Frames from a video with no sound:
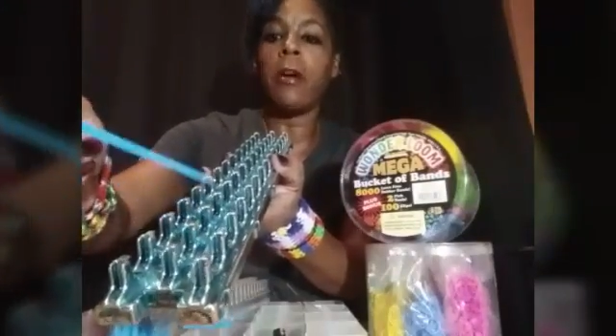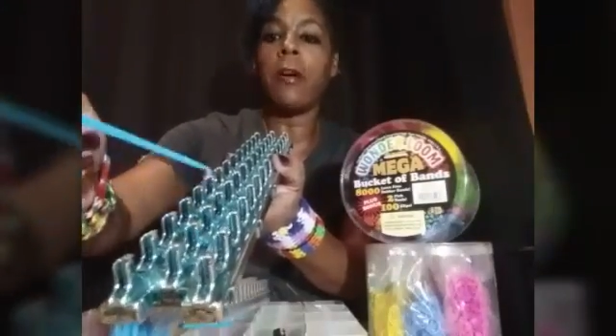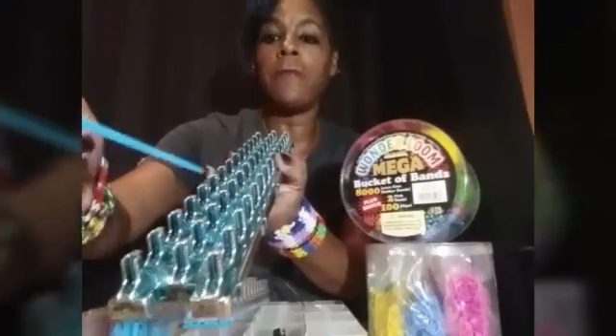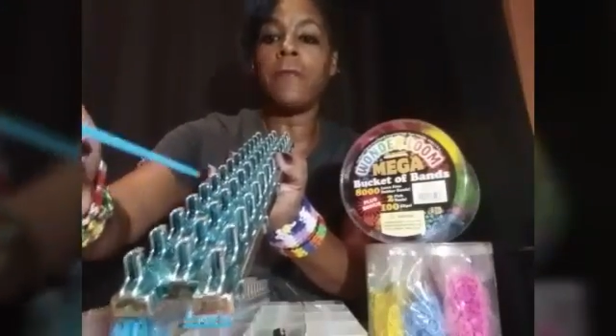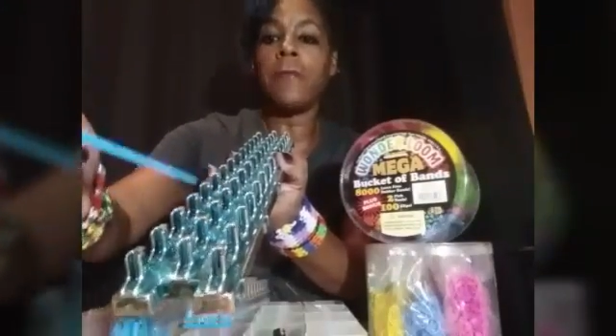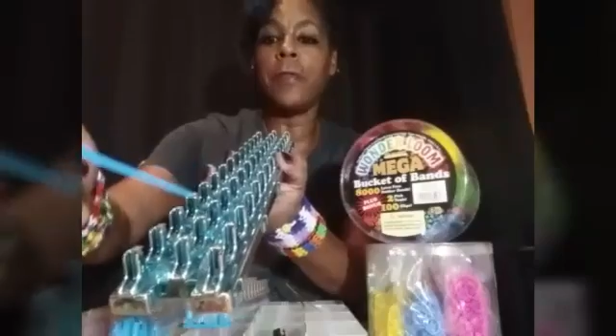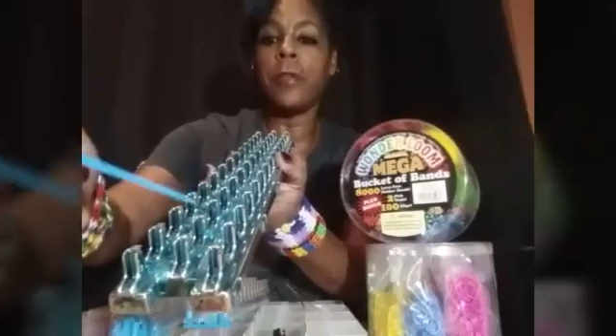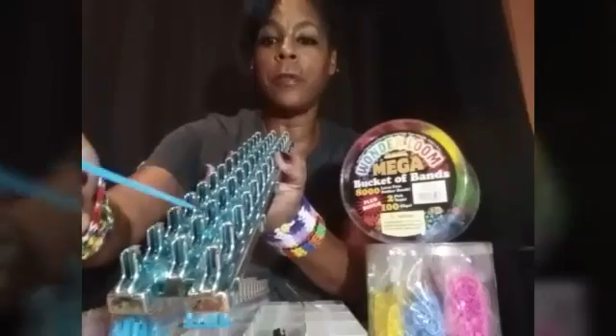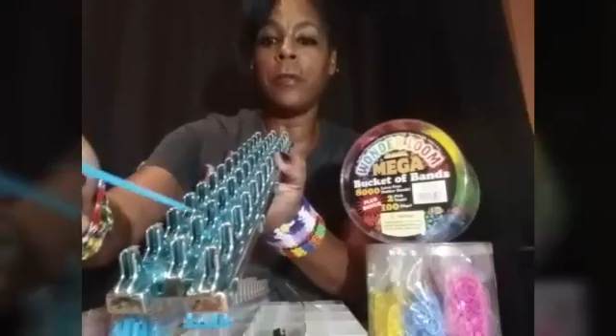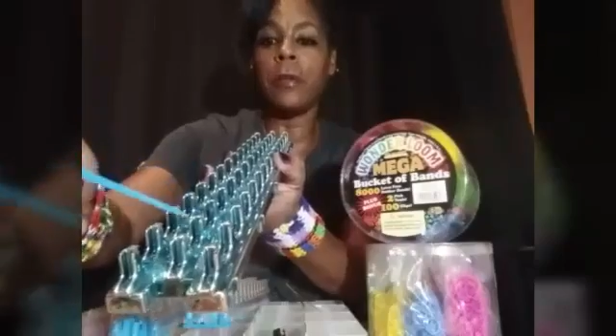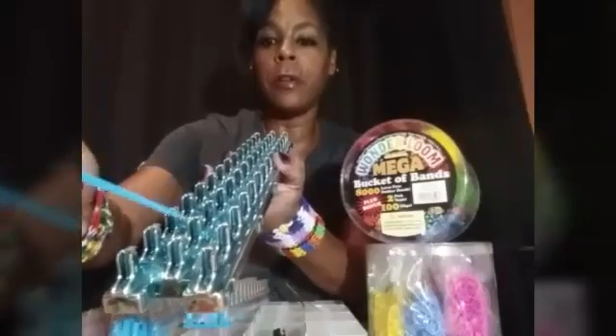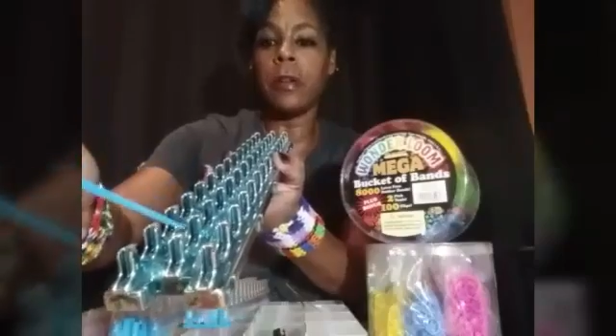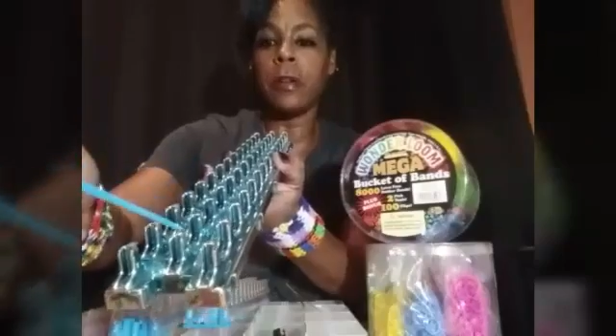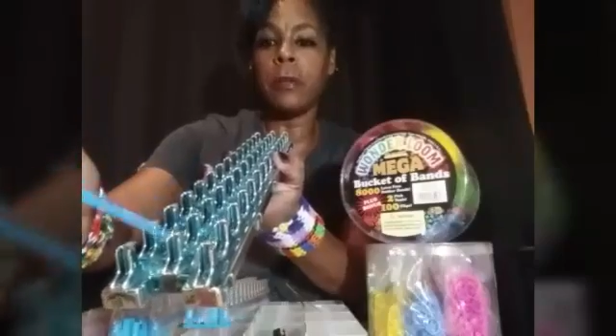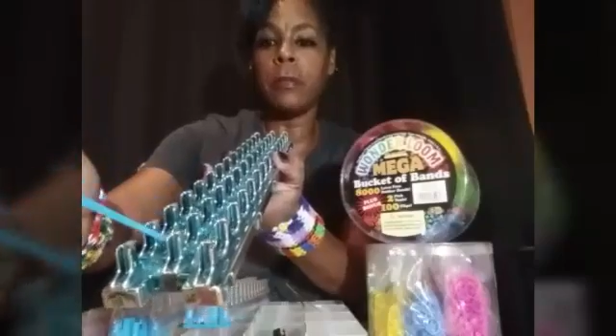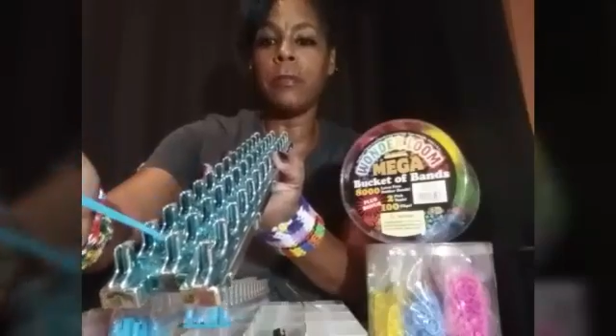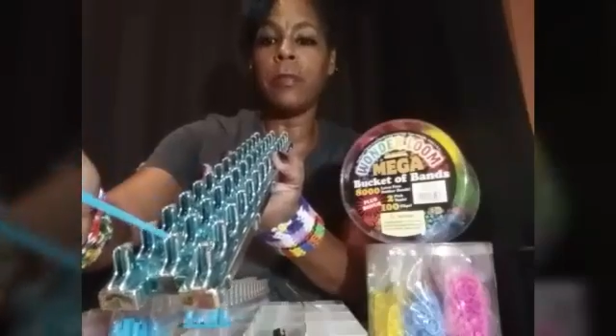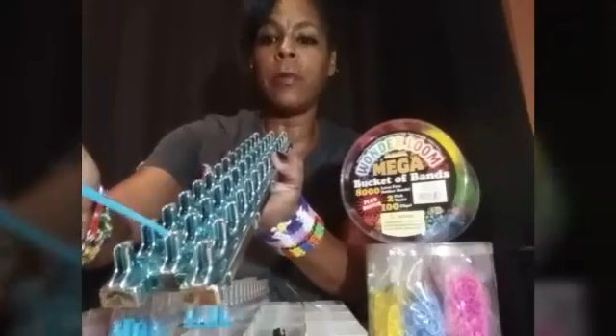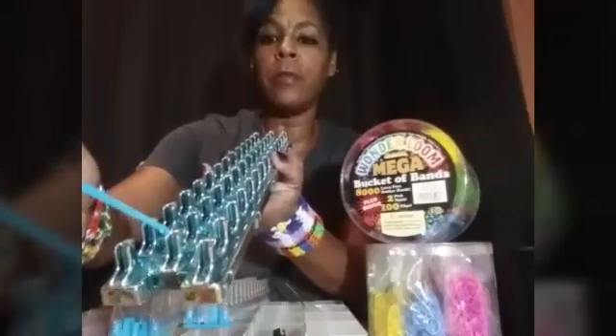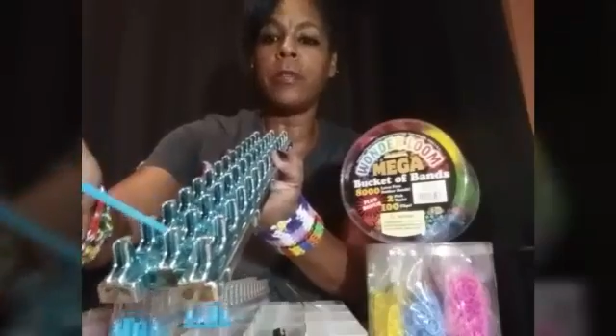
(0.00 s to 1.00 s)
off of the
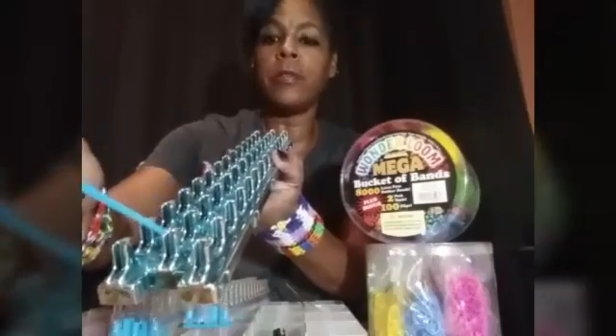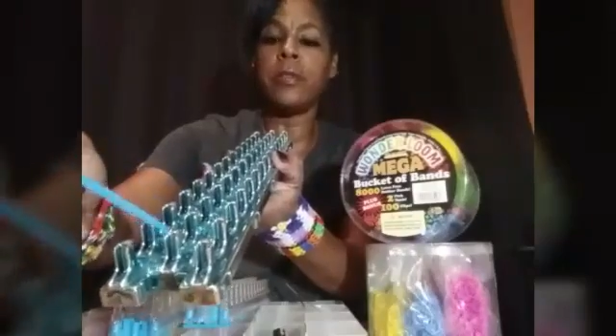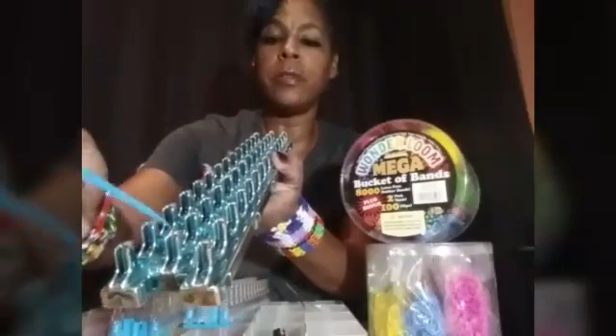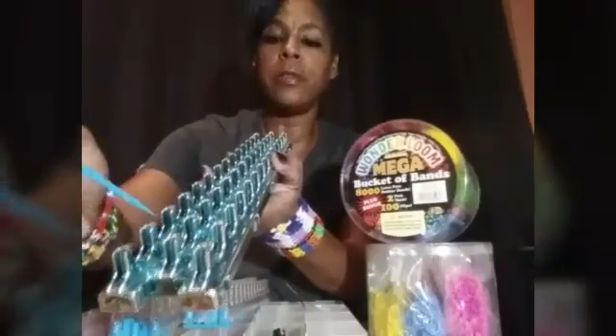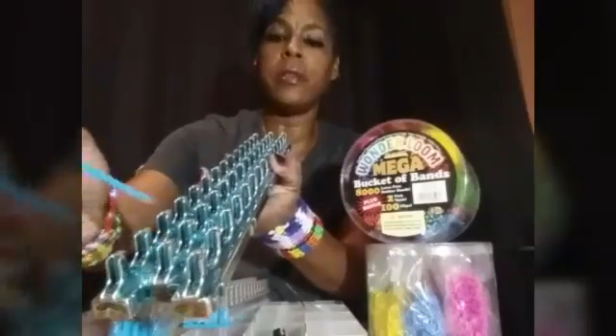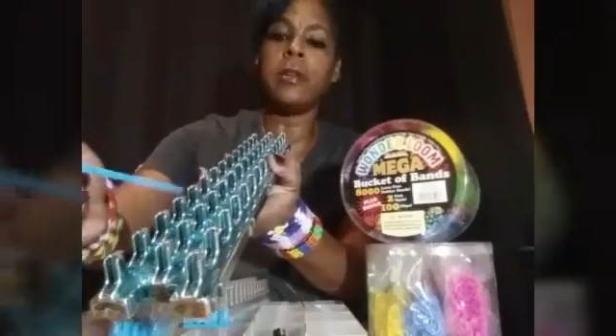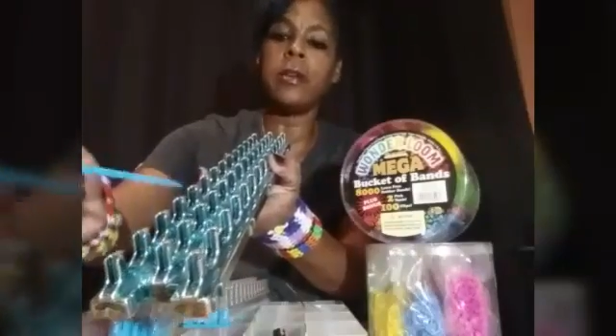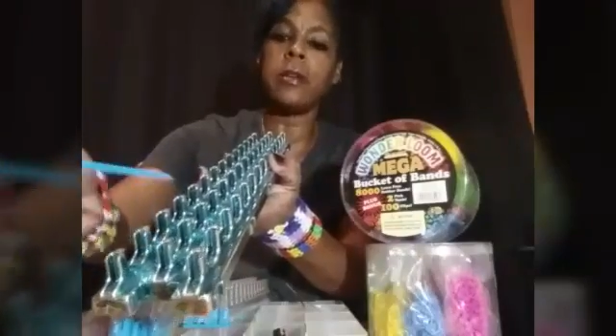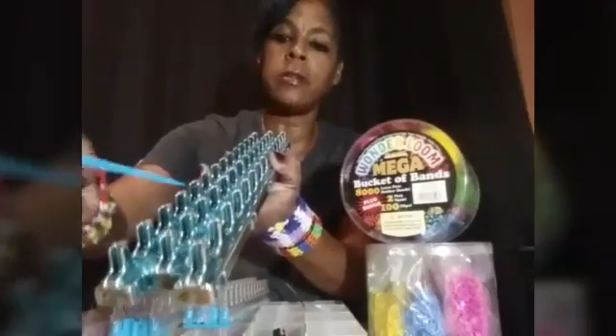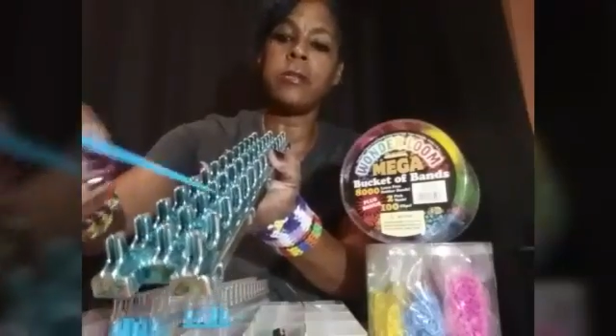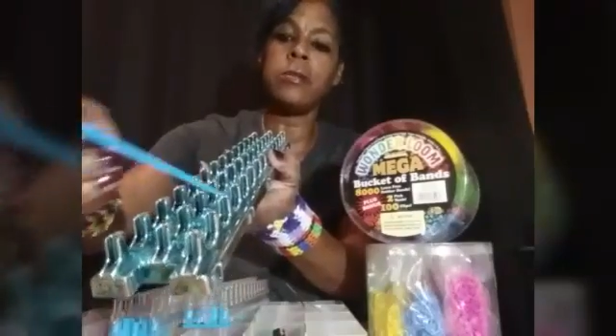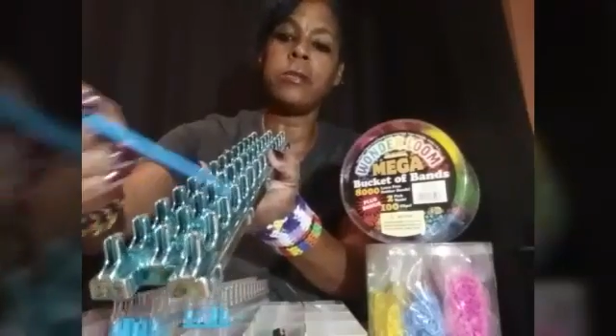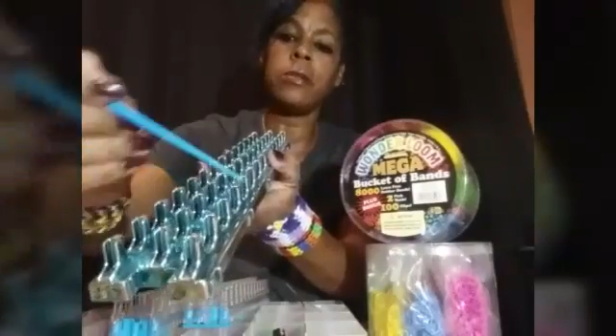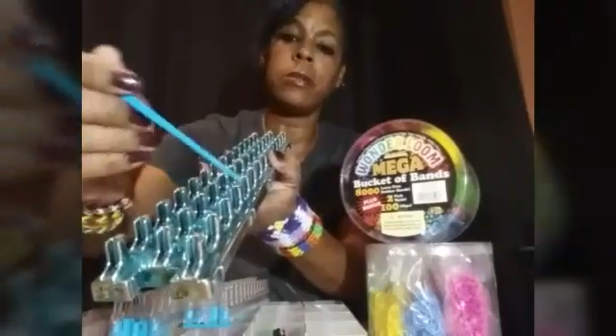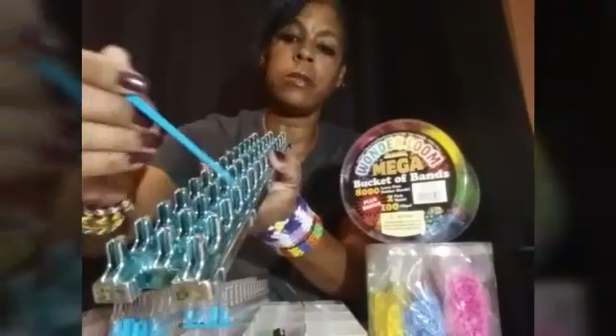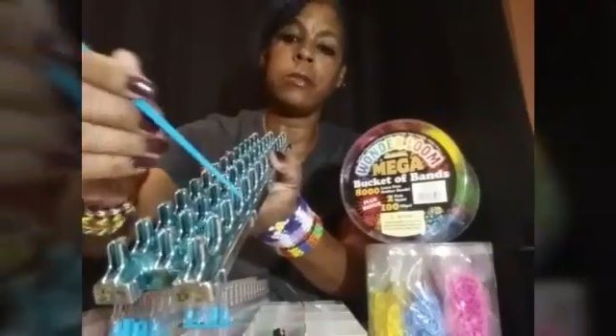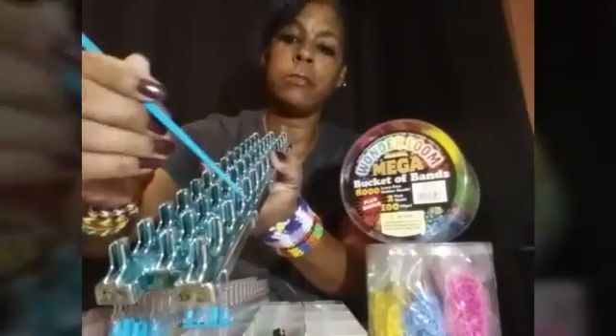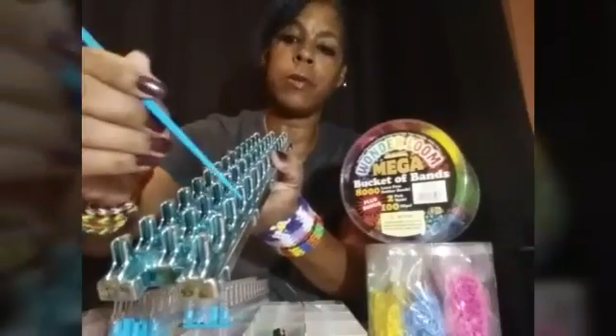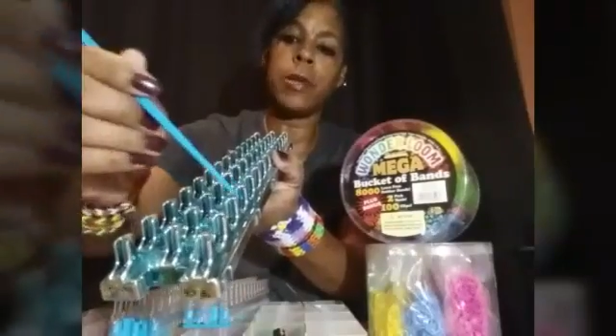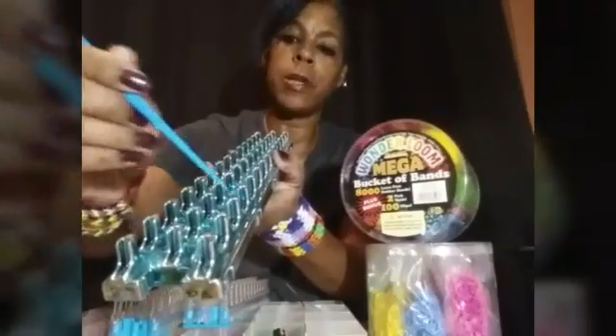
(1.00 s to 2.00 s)
hook and pull it to the next
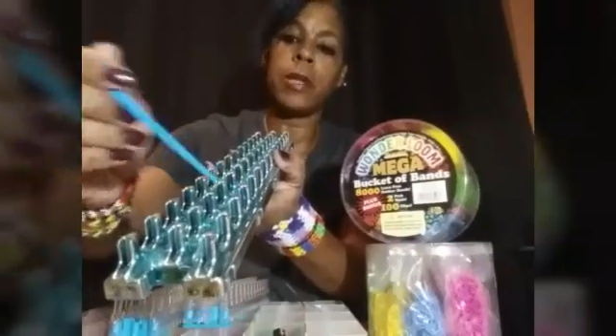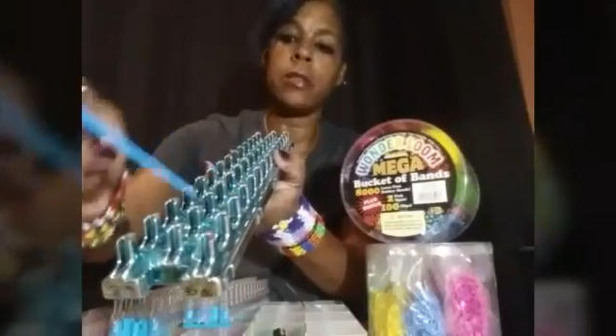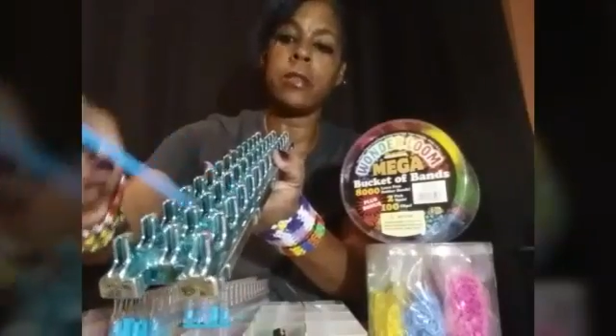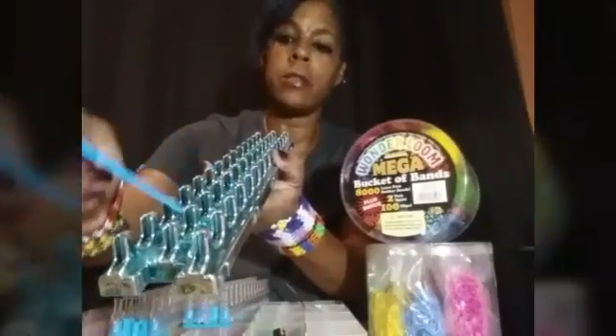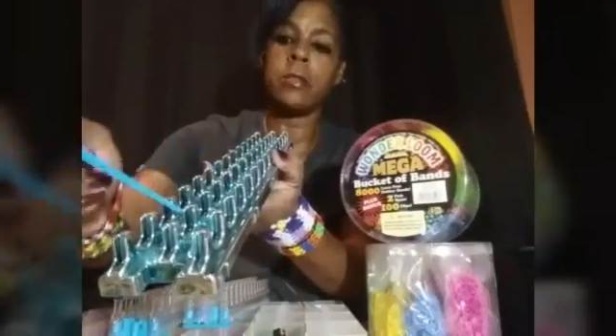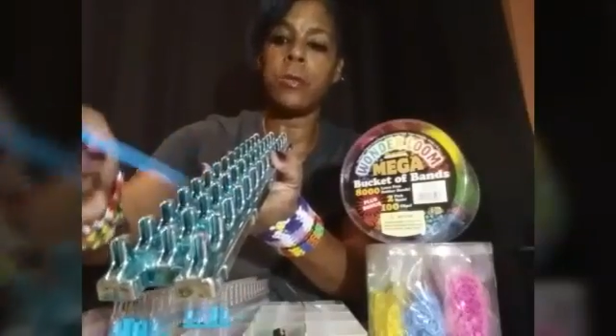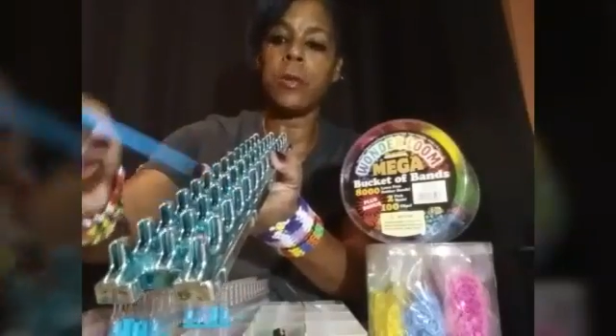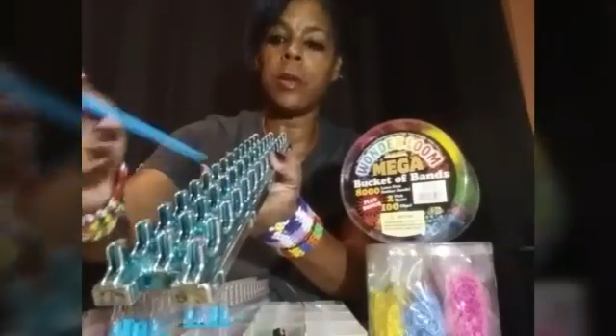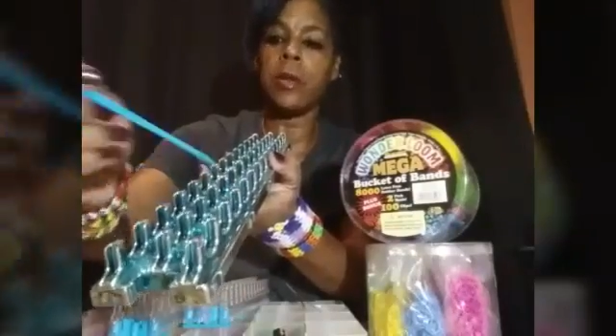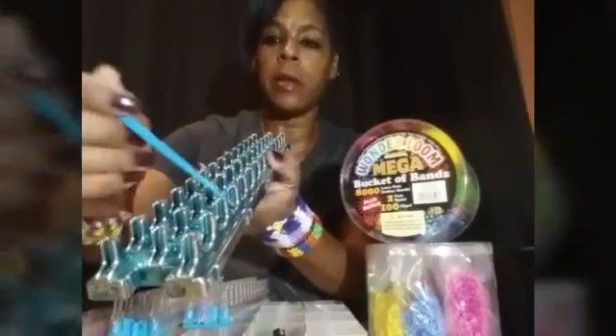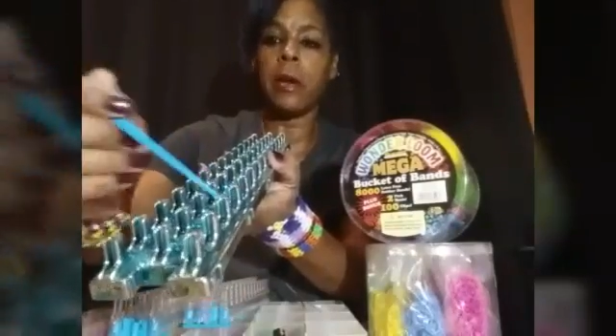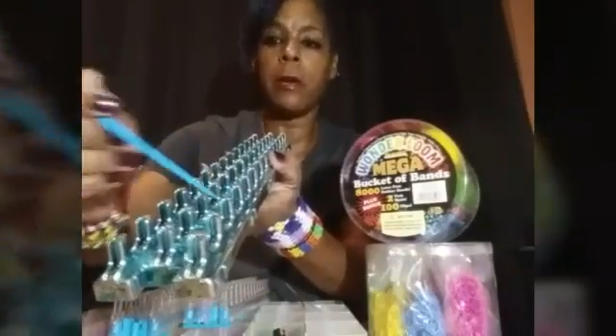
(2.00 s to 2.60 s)
hook and pick it this way,